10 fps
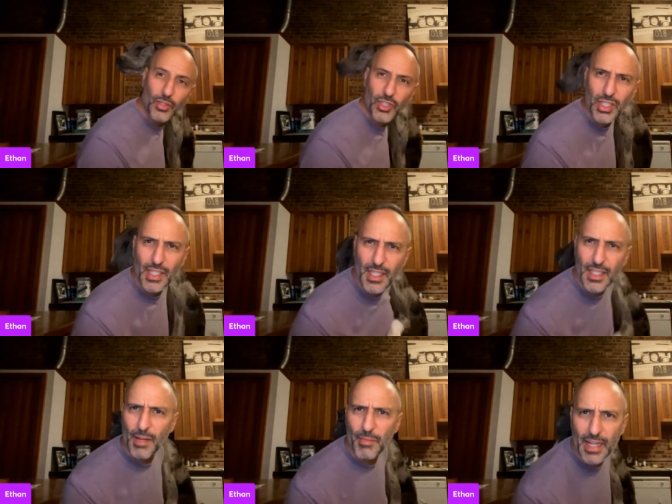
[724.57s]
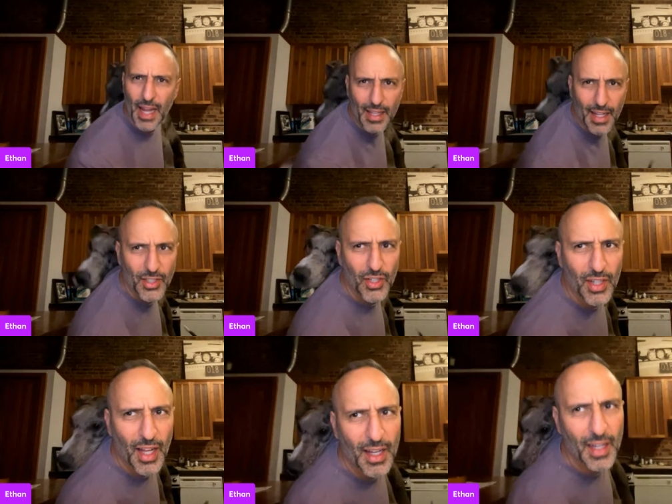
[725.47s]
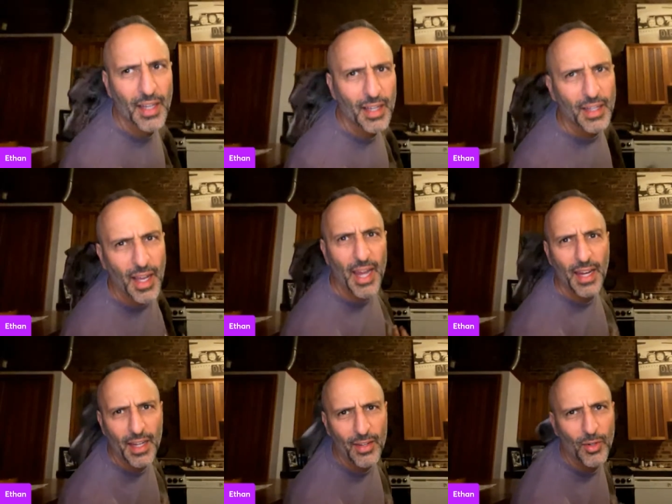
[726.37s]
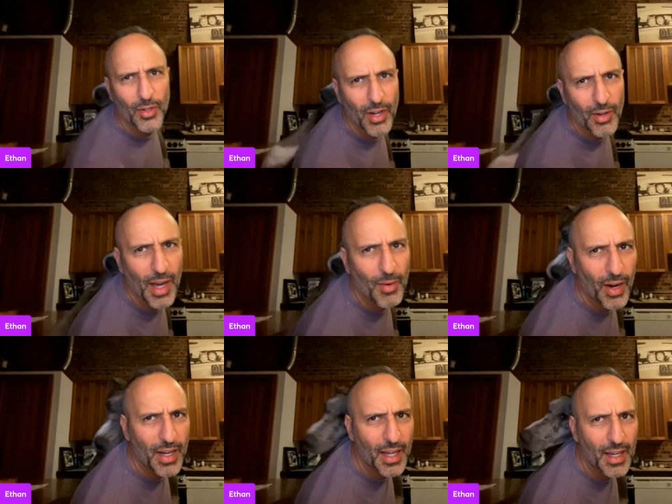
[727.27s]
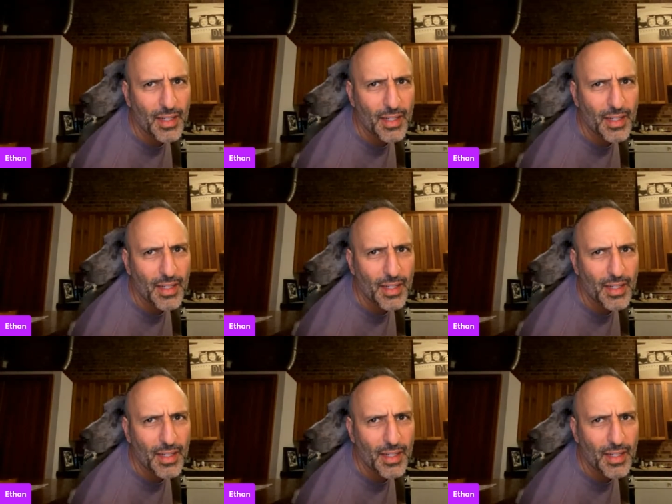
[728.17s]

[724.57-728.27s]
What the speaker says: she sneezed on my neck. That's good luck. Hey, Nuro, how are you?